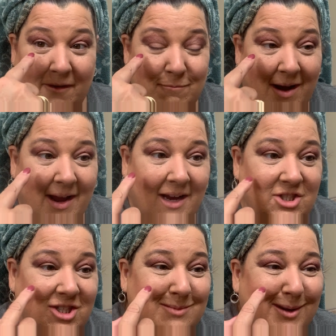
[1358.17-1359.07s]
of my high
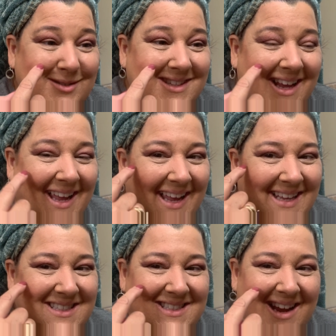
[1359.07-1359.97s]
cheekbones.
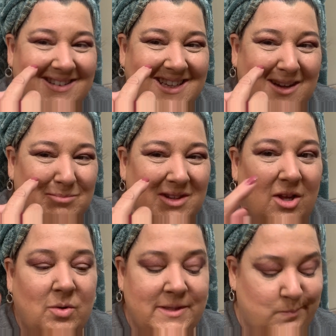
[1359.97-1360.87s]
It's now down
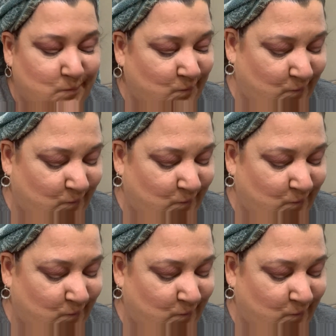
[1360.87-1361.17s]
below it.